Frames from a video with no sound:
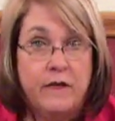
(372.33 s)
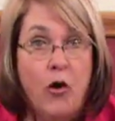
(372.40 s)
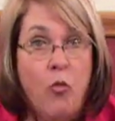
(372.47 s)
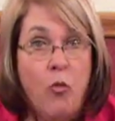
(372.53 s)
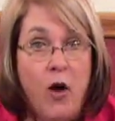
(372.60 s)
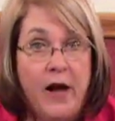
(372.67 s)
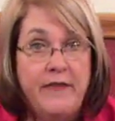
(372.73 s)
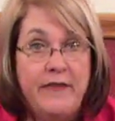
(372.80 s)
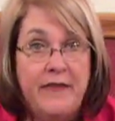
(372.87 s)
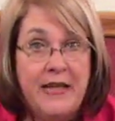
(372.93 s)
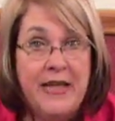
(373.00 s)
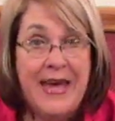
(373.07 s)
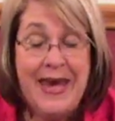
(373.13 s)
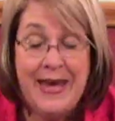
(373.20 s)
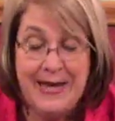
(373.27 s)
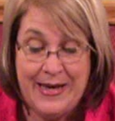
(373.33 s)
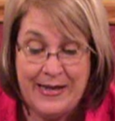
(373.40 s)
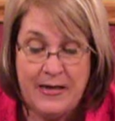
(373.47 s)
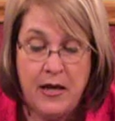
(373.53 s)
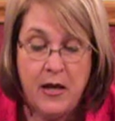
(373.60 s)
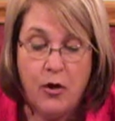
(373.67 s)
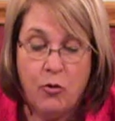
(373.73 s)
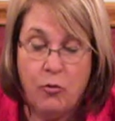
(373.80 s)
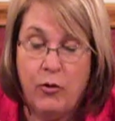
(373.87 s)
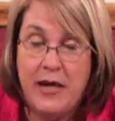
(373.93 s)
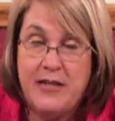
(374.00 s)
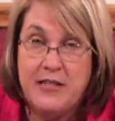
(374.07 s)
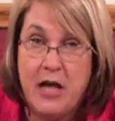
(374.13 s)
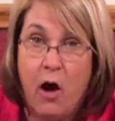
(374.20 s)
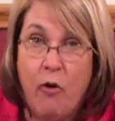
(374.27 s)
So once again,
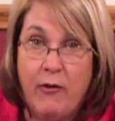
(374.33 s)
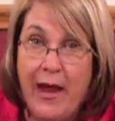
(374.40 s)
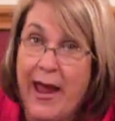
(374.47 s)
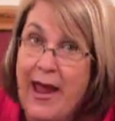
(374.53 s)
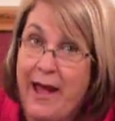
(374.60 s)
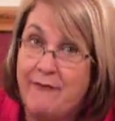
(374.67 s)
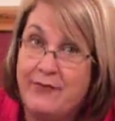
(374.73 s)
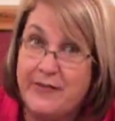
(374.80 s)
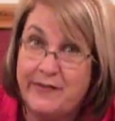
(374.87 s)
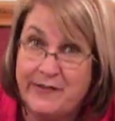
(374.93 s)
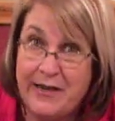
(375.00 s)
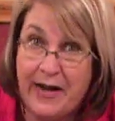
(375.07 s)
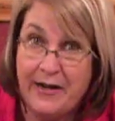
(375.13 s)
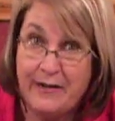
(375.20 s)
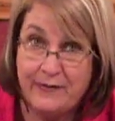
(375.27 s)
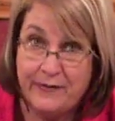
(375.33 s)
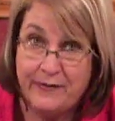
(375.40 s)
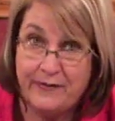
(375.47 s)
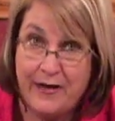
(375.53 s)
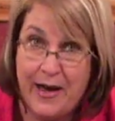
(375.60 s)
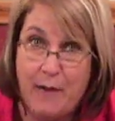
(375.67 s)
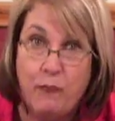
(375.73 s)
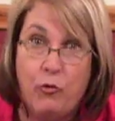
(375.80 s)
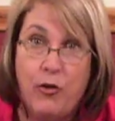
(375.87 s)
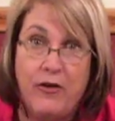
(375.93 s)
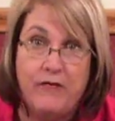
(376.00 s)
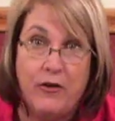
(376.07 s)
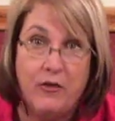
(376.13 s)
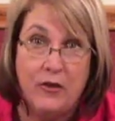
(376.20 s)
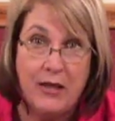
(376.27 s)
we don't have the second step.
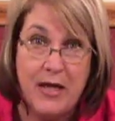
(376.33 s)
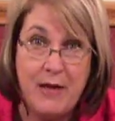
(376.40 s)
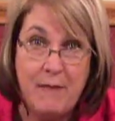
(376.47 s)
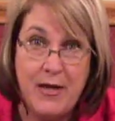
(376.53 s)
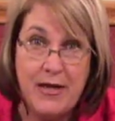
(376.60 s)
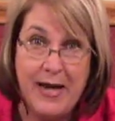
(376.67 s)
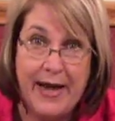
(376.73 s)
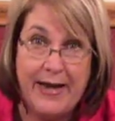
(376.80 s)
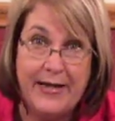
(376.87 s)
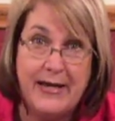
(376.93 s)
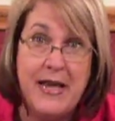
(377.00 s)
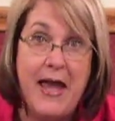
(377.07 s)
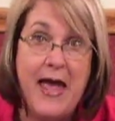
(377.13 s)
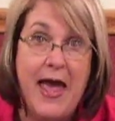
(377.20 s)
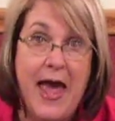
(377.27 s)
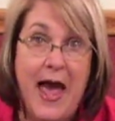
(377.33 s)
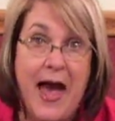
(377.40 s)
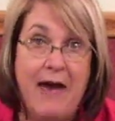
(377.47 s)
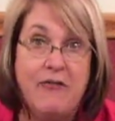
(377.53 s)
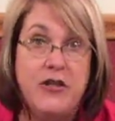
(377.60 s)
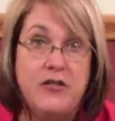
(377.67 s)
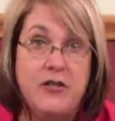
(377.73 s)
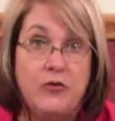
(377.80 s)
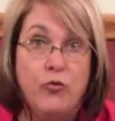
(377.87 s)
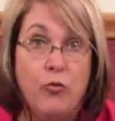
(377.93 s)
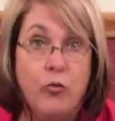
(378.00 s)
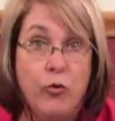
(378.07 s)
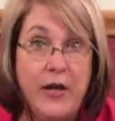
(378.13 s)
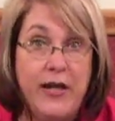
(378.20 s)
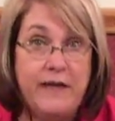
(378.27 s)
We've eliminated having
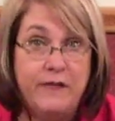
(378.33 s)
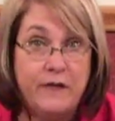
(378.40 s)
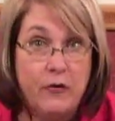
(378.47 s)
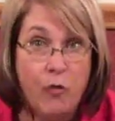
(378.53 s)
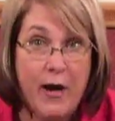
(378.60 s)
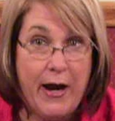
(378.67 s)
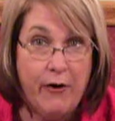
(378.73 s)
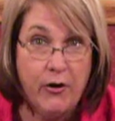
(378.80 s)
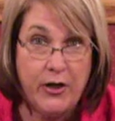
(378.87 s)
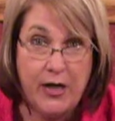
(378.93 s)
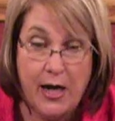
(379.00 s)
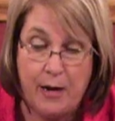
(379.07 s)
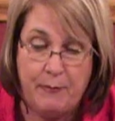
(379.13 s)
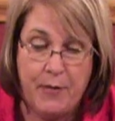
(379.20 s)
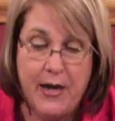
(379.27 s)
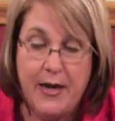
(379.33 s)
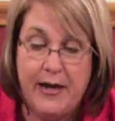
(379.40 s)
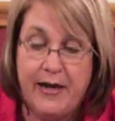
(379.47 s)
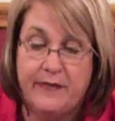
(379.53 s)
to re-square it up.